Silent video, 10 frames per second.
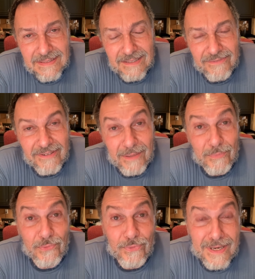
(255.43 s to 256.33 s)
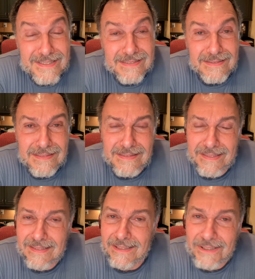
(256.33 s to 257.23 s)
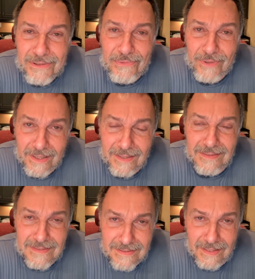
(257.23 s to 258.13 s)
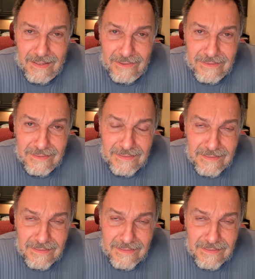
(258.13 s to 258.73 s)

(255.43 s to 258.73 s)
if I'm restlessly unreconciled